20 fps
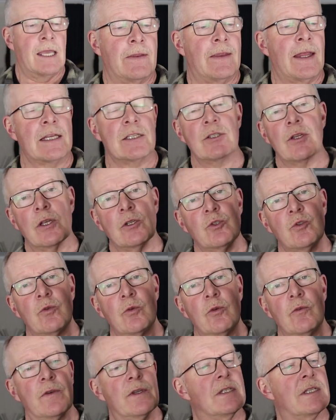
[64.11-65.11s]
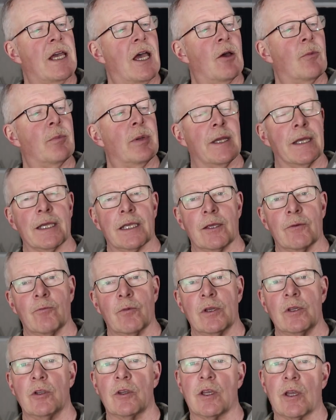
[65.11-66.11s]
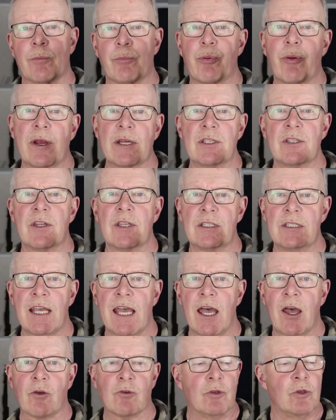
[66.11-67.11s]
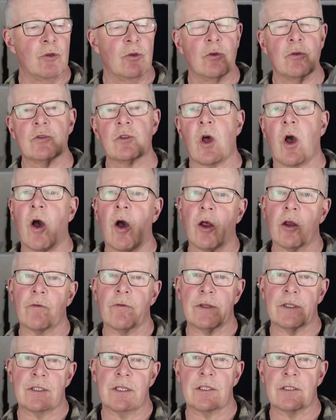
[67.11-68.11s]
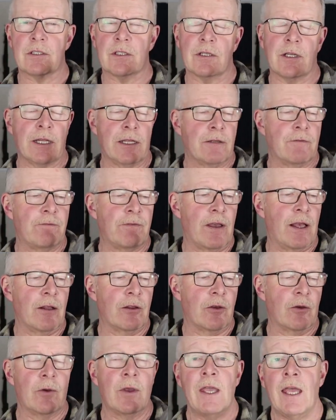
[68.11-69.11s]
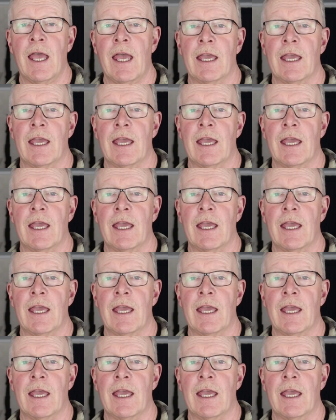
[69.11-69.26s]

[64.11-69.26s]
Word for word: That's not true of a down blanket. When you compress the down, you lose all of its insulative value.